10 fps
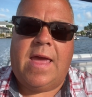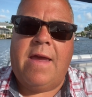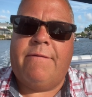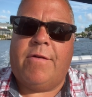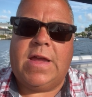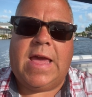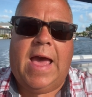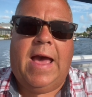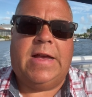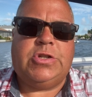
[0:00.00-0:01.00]
Every
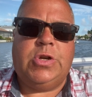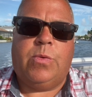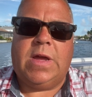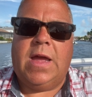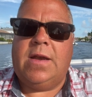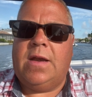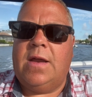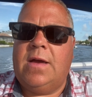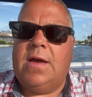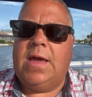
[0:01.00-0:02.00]
cast you were getting
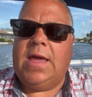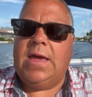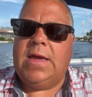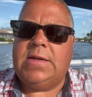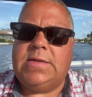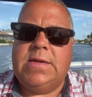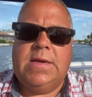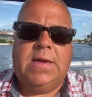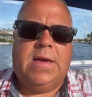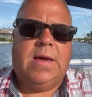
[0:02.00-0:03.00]
a hit,
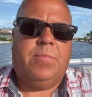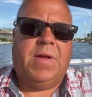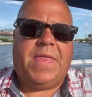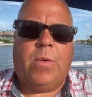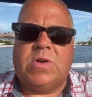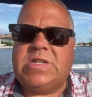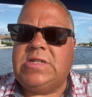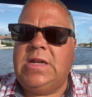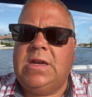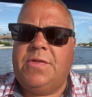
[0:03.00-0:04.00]
but they were
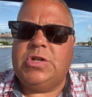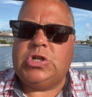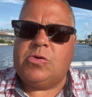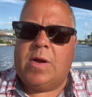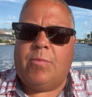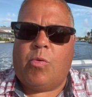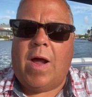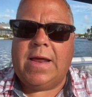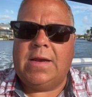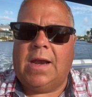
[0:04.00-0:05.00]
stealing the shrimp
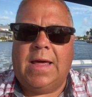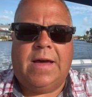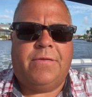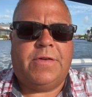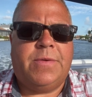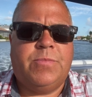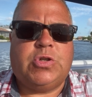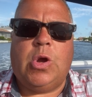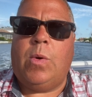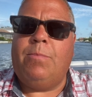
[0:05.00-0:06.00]
right and left.
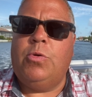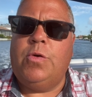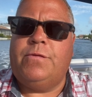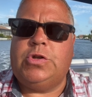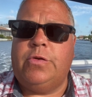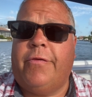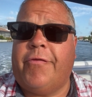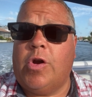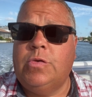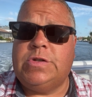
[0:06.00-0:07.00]
So we moved to
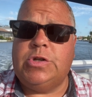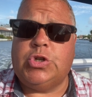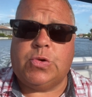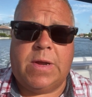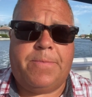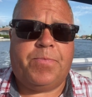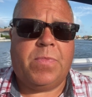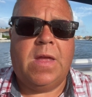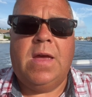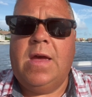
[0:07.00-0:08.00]
frozen shrimp.
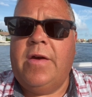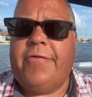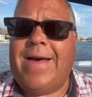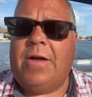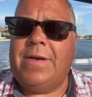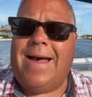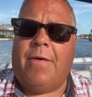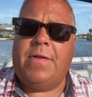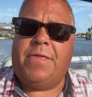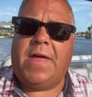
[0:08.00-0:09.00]
Found
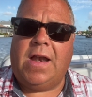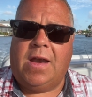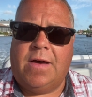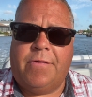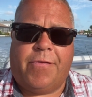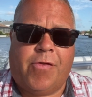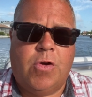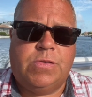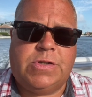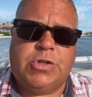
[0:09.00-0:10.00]
out that they love
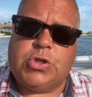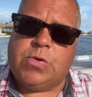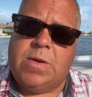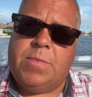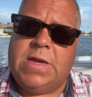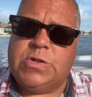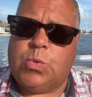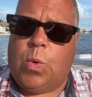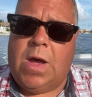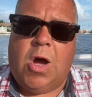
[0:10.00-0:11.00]
frozen shrimp as
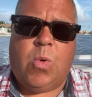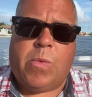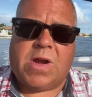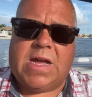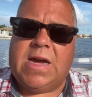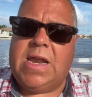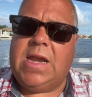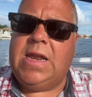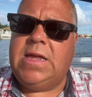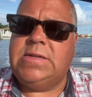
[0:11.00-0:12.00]
well. We were cutting
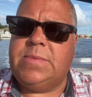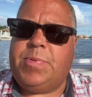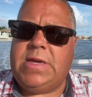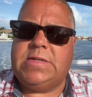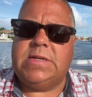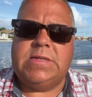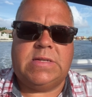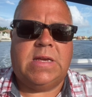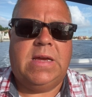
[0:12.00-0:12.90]
it into pieces,